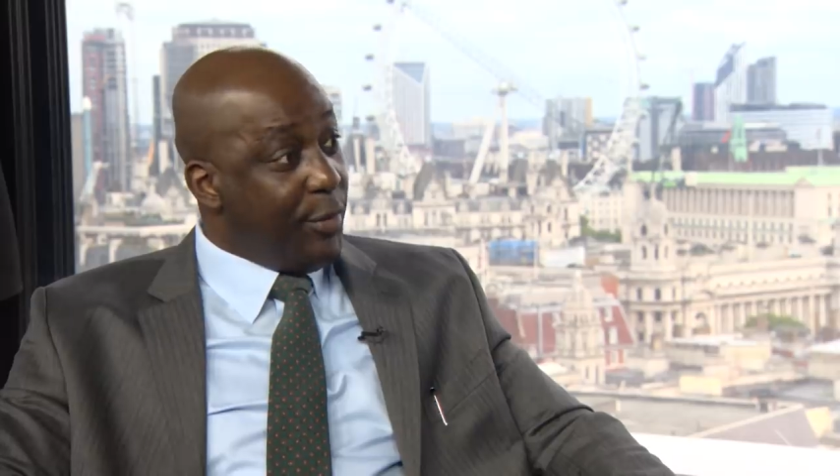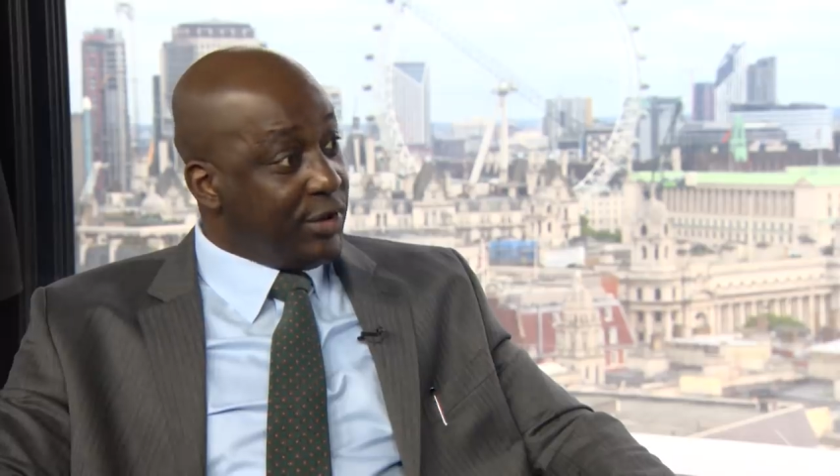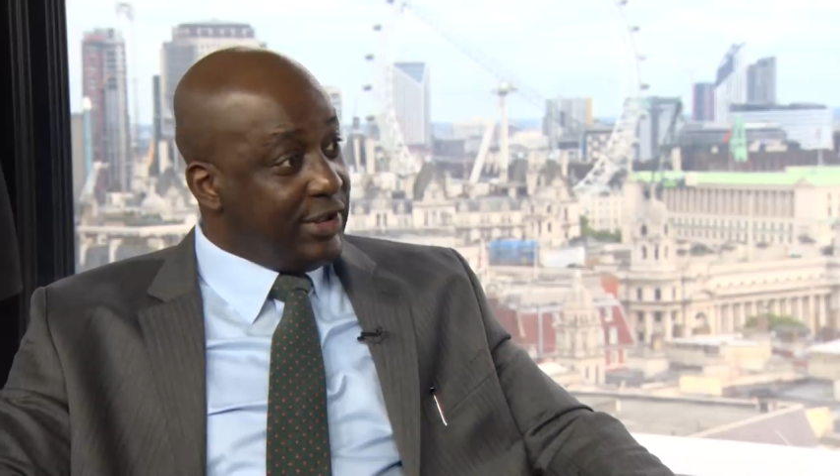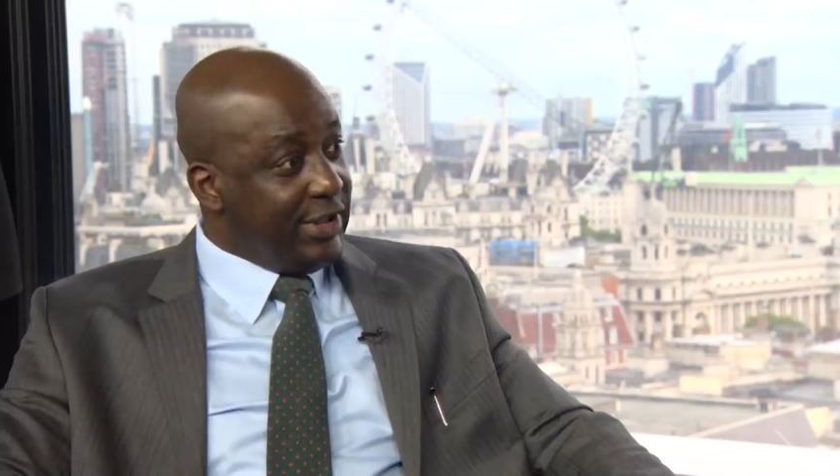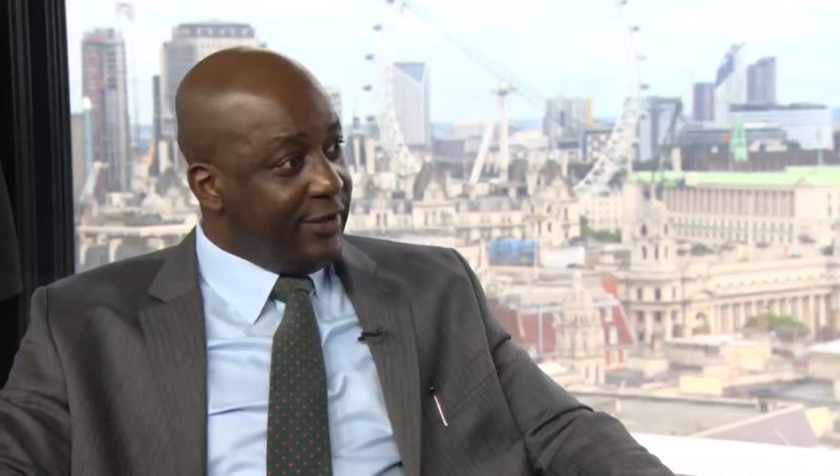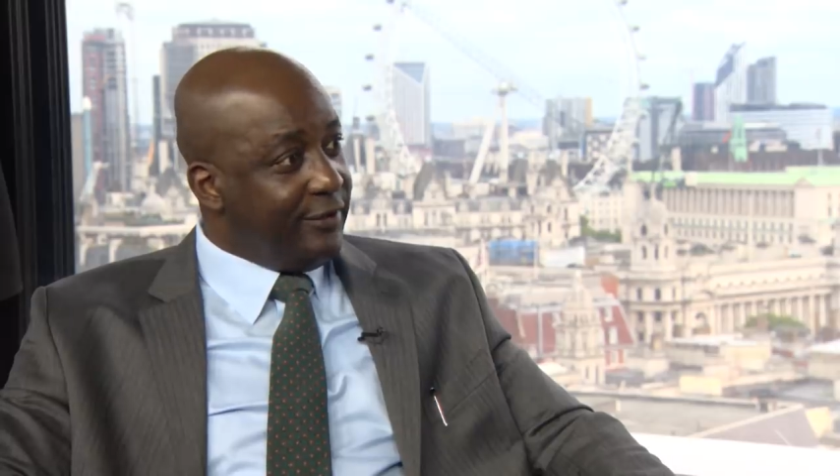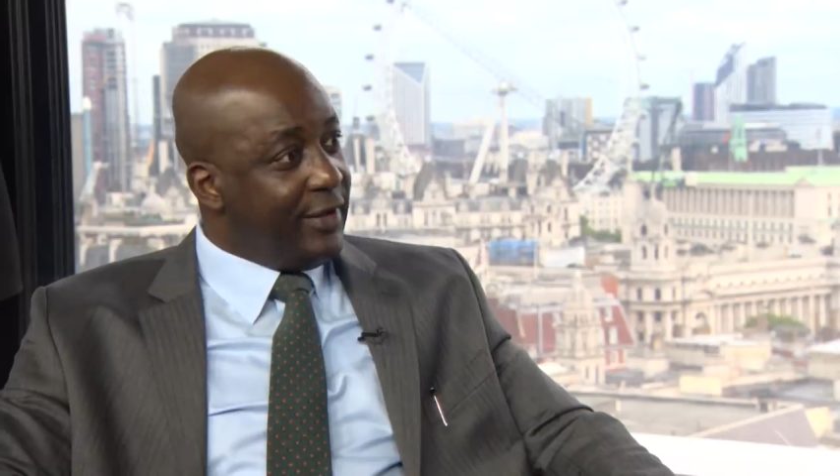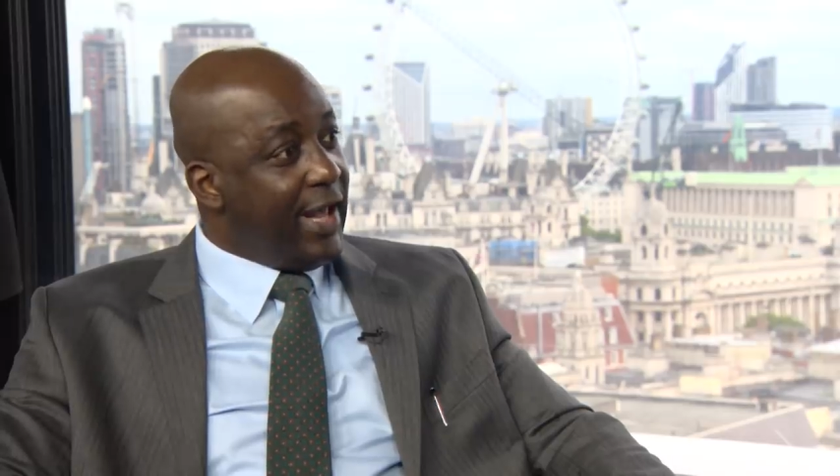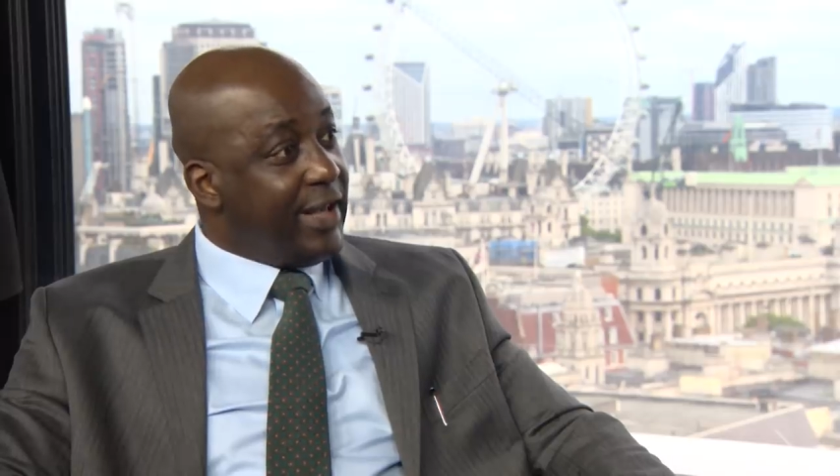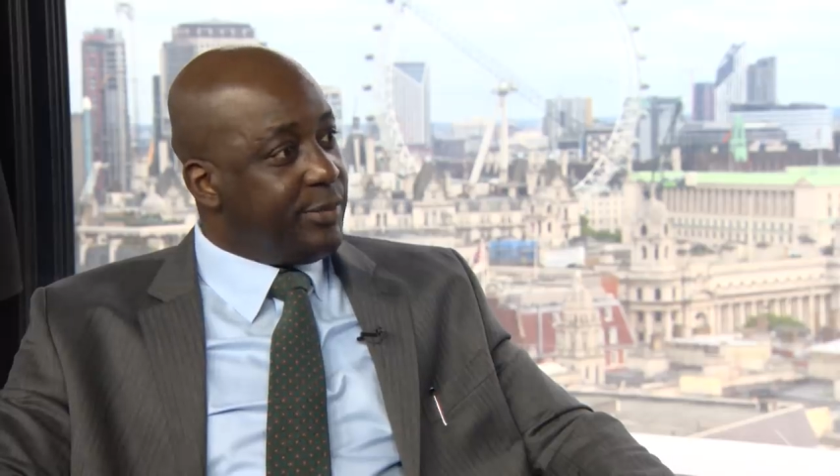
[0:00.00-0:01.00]
positive
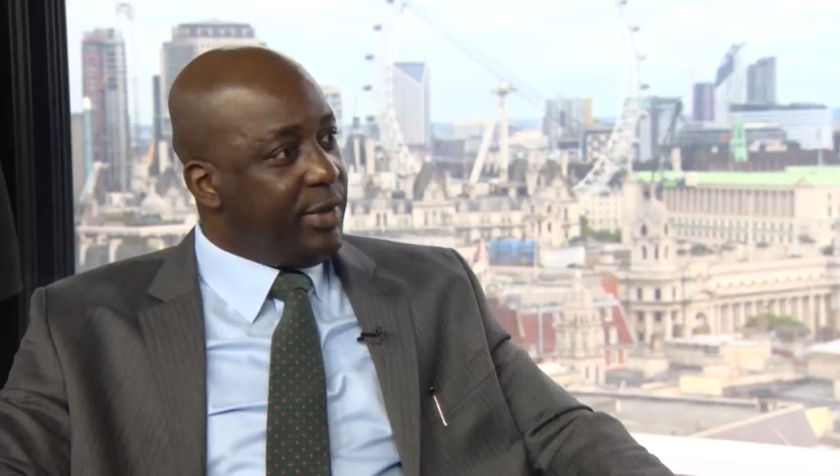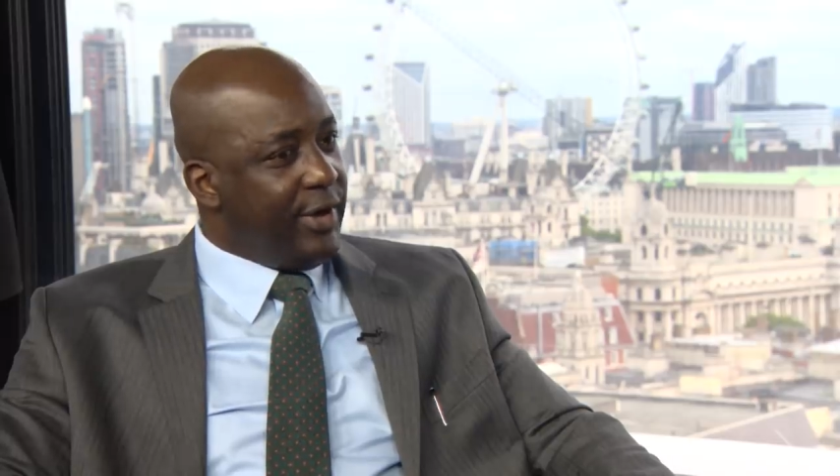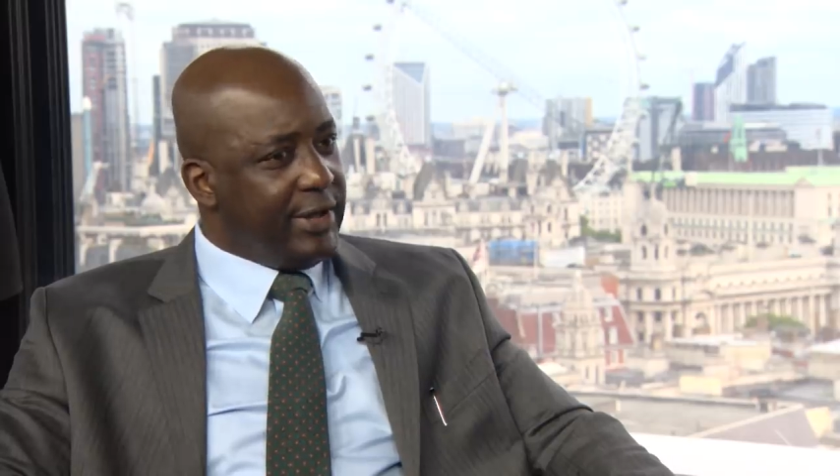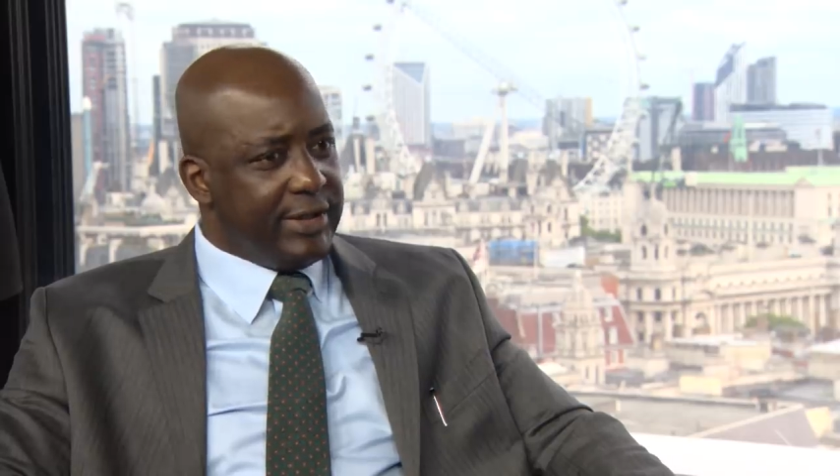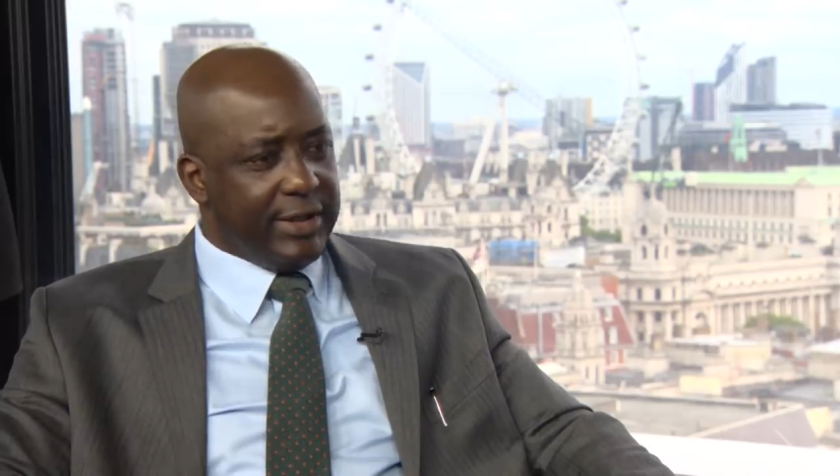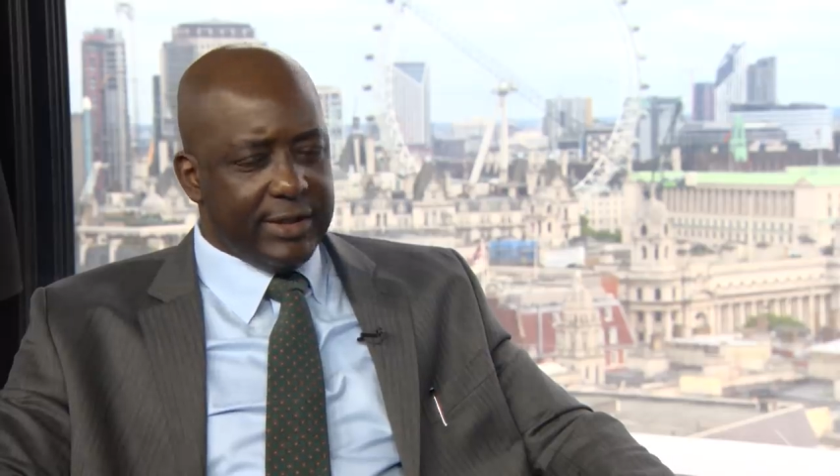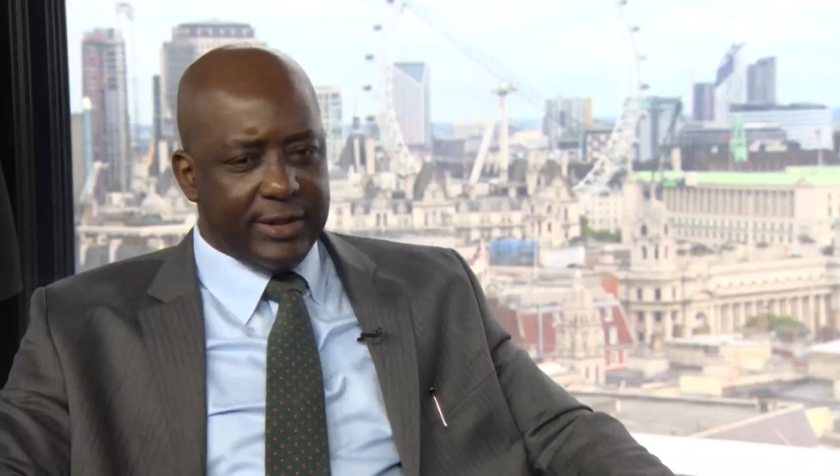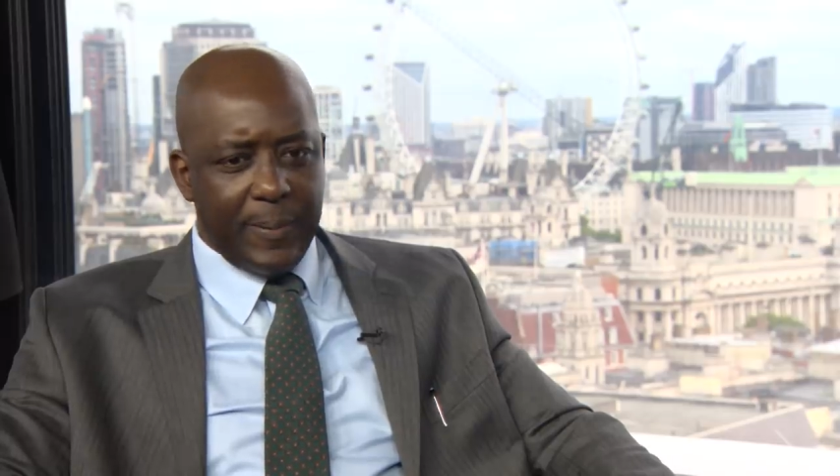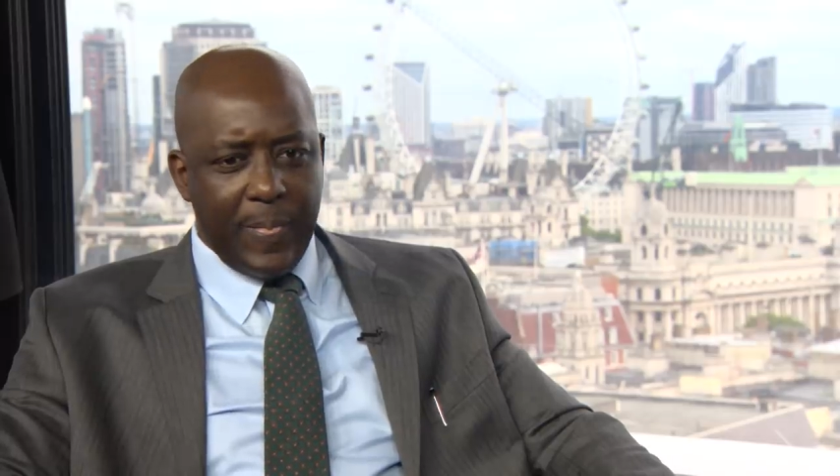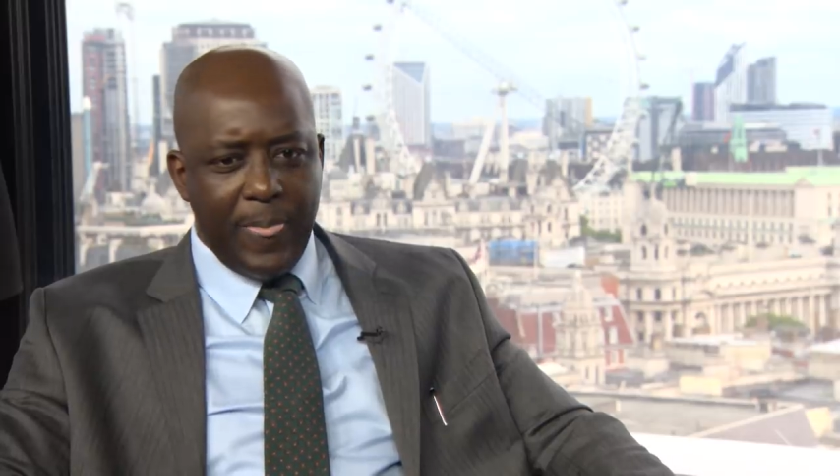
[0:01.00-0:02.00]
experiences.